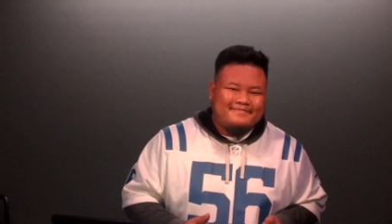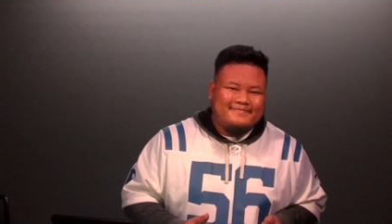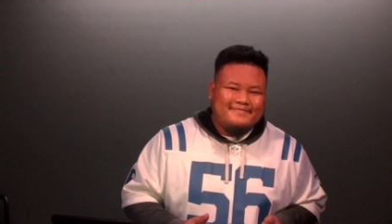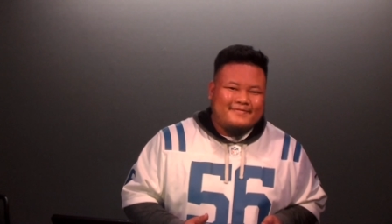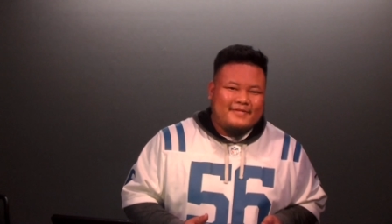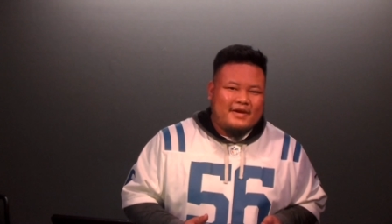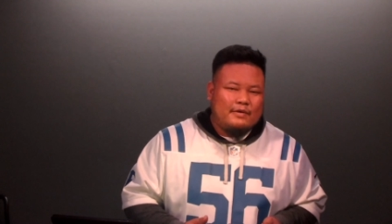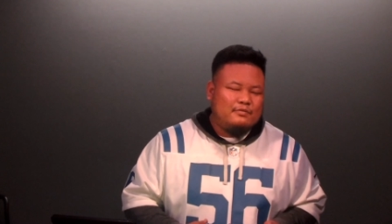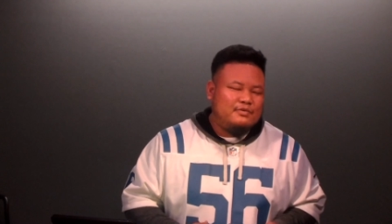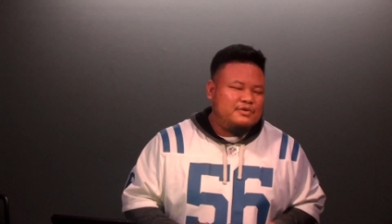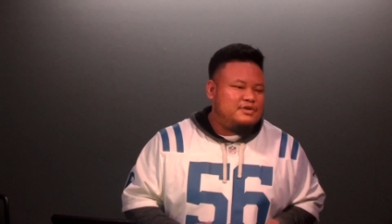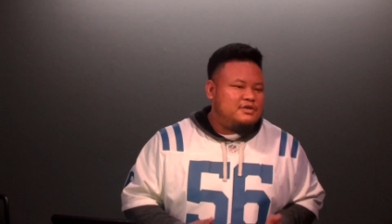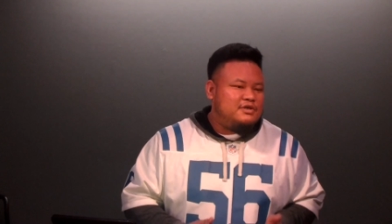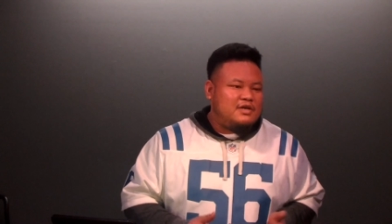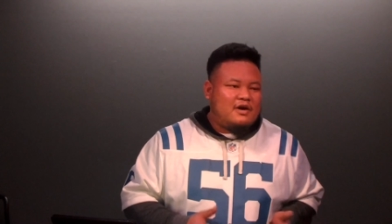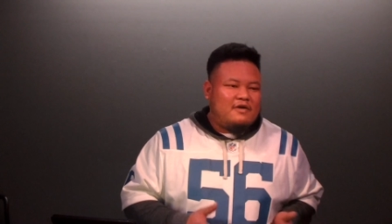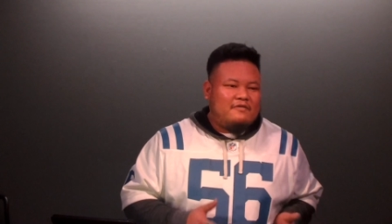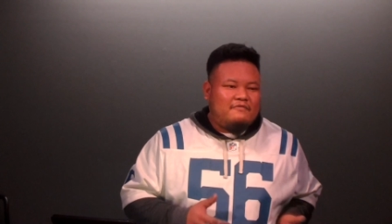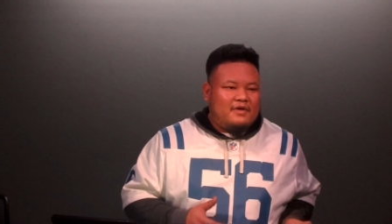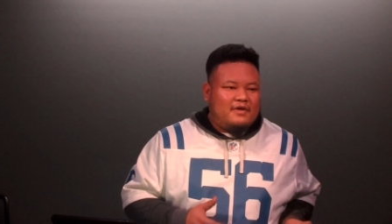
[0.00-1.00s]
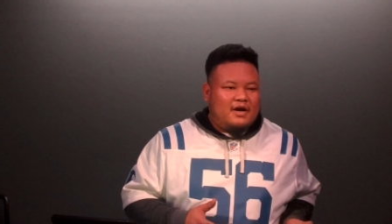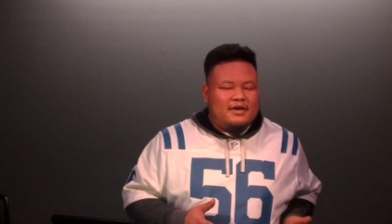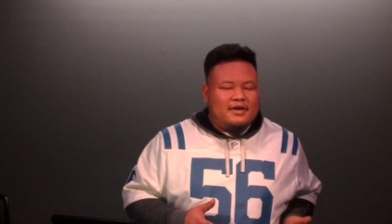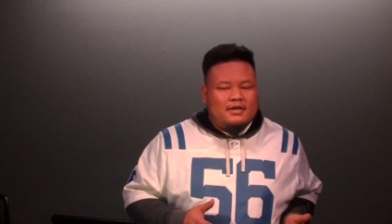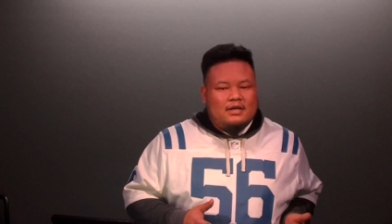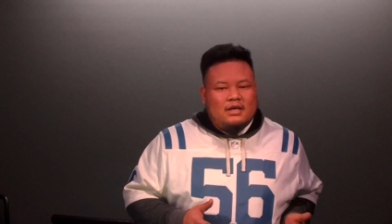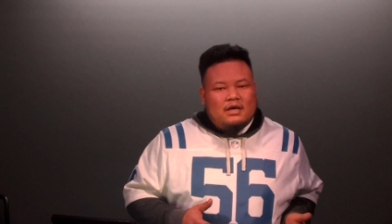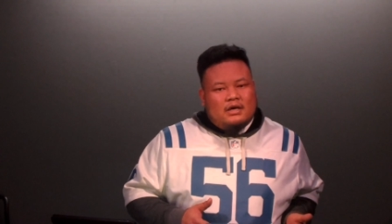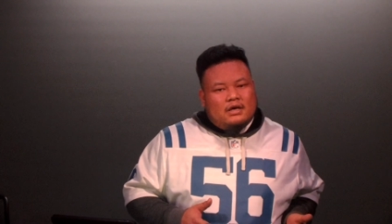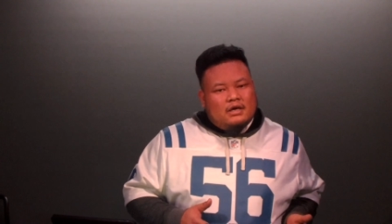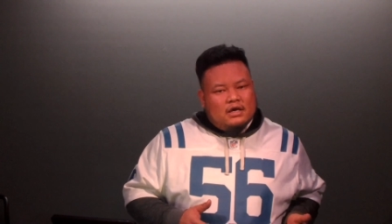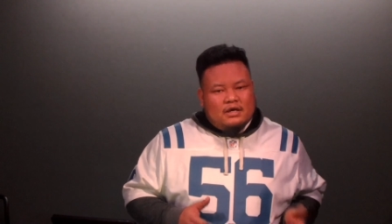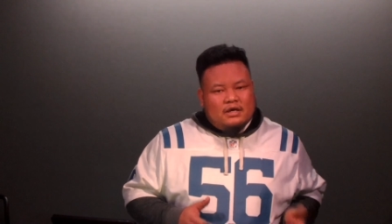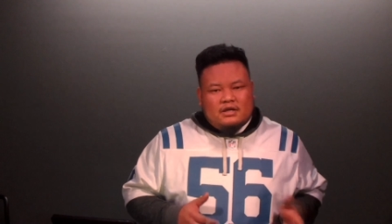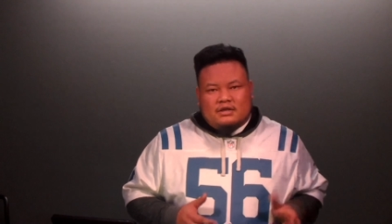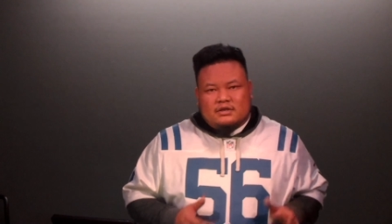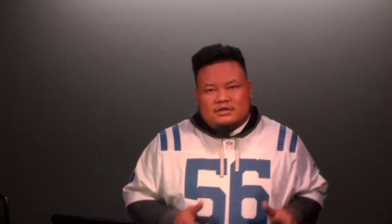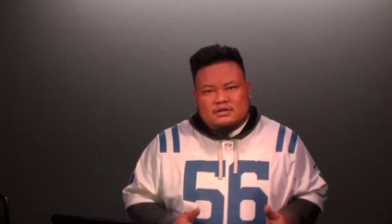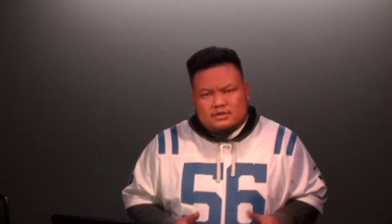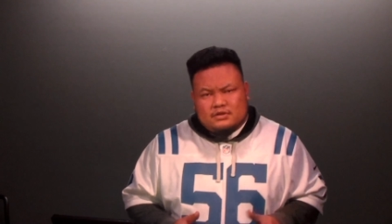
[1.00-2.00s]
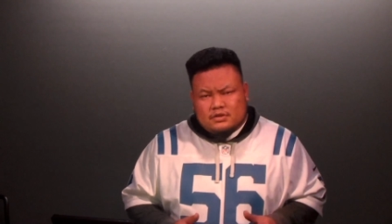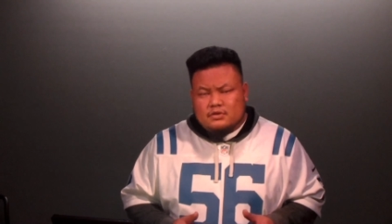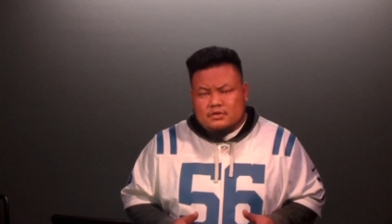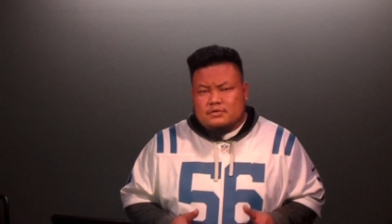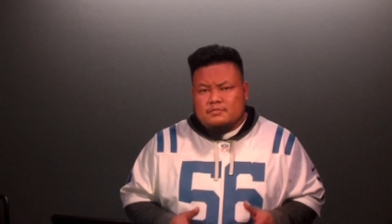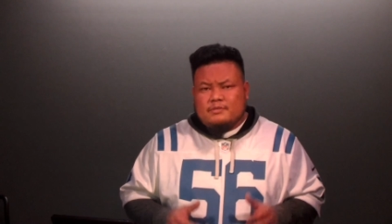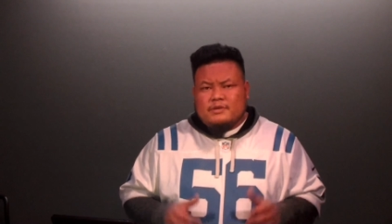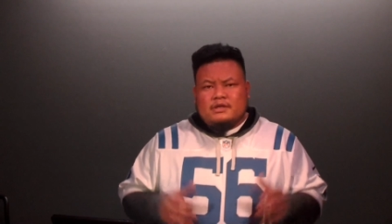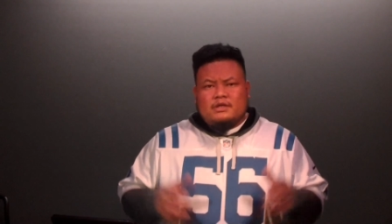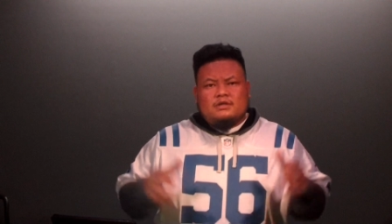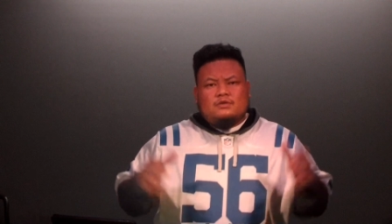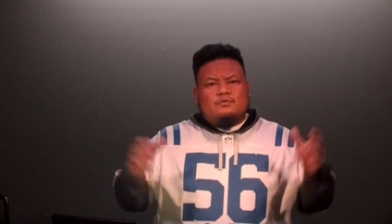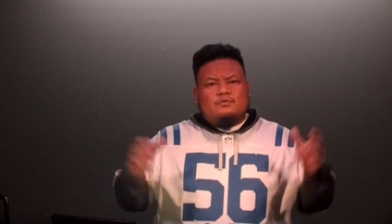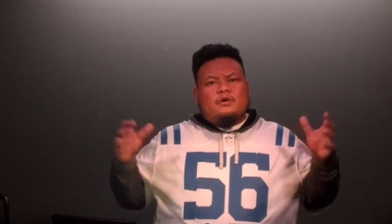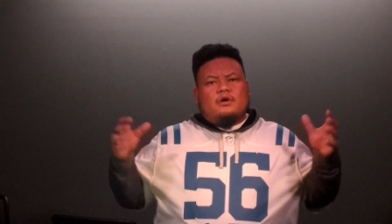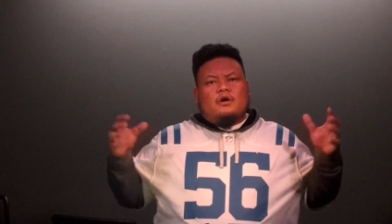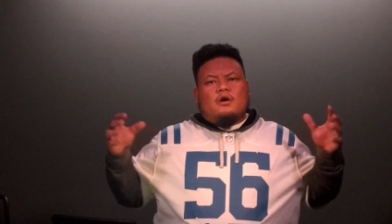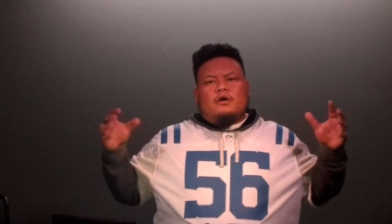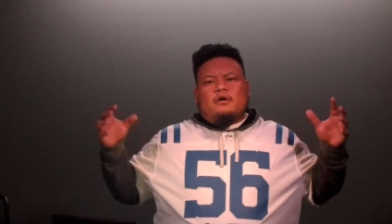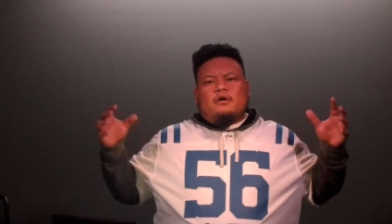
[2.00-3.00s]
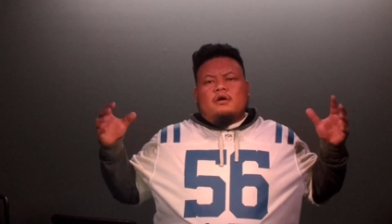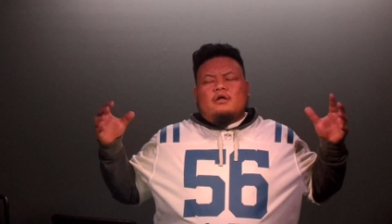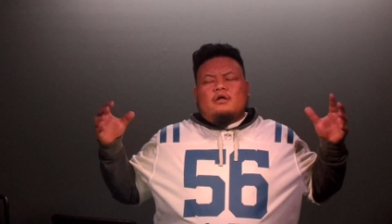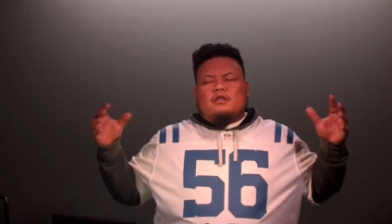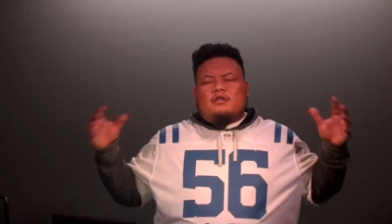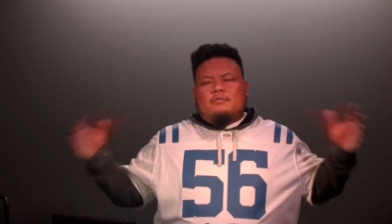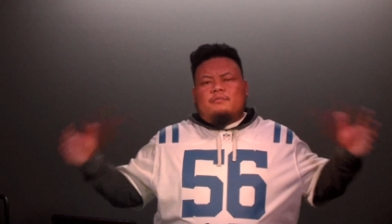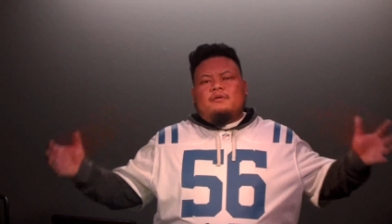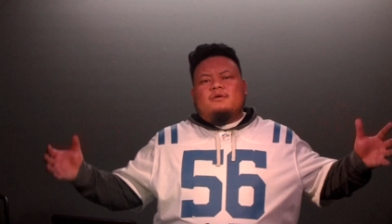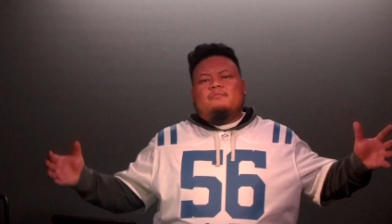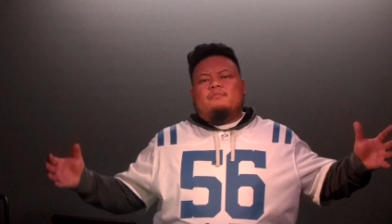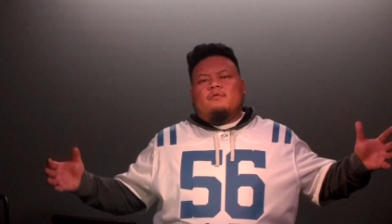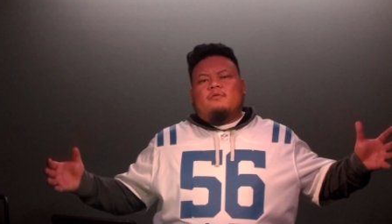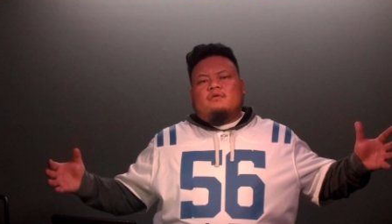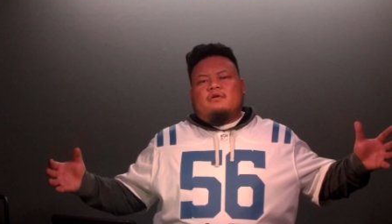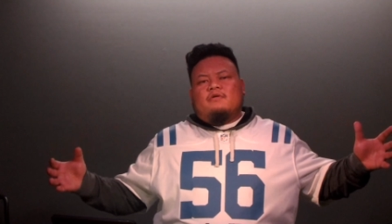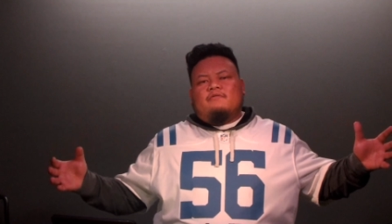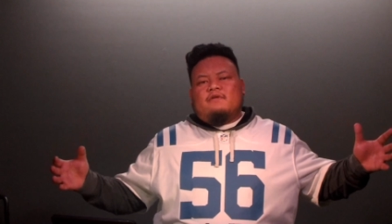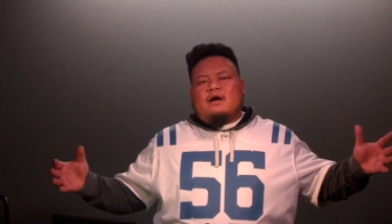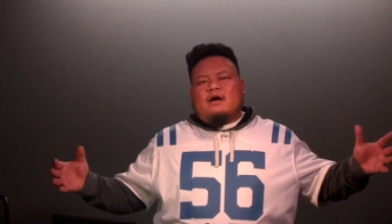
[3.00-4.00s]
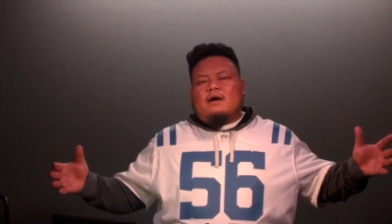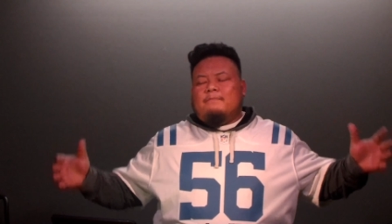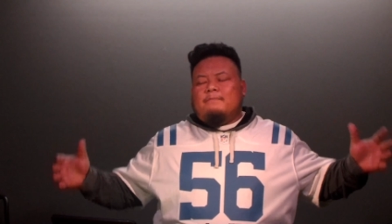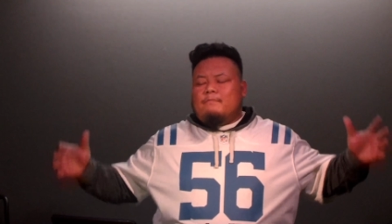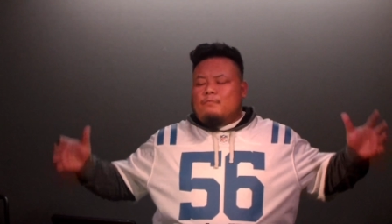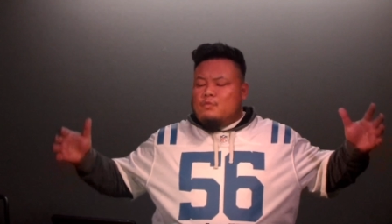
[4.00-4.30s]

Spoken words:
Right, we should not find an excuse, because we are the people of God.